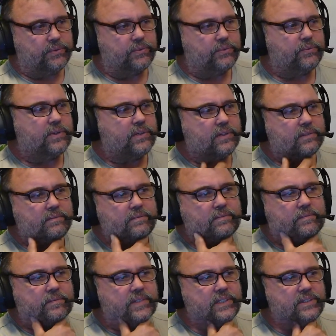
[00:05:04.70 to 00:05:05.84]
wound where
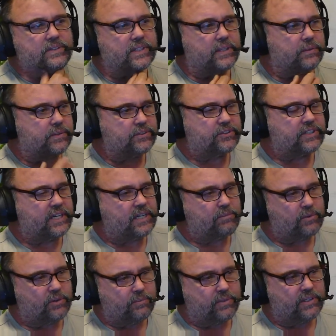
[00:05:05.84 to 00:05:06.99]
there's either a stab
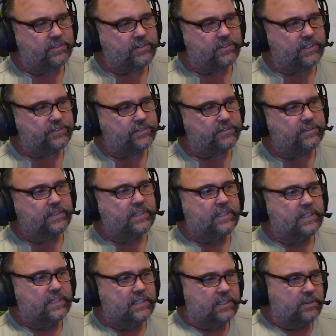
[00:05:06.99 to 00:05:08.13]
or penetration
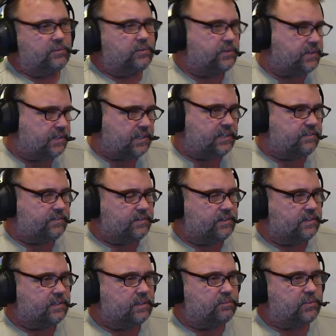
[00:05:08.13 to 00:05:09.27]
with a knife
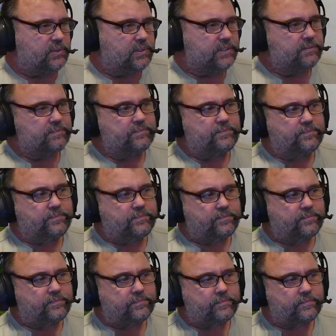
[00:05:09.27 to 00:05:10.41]
or a bullet.
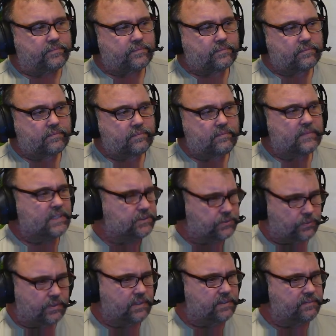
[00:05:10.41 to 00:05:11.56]

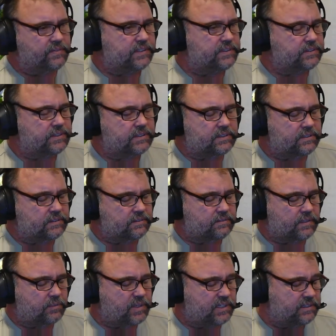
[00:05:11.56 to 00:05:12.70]
So I'll look for these things.
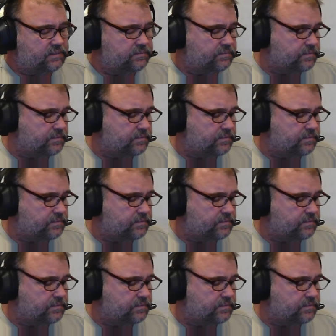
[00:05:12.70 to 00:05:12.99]
I mean,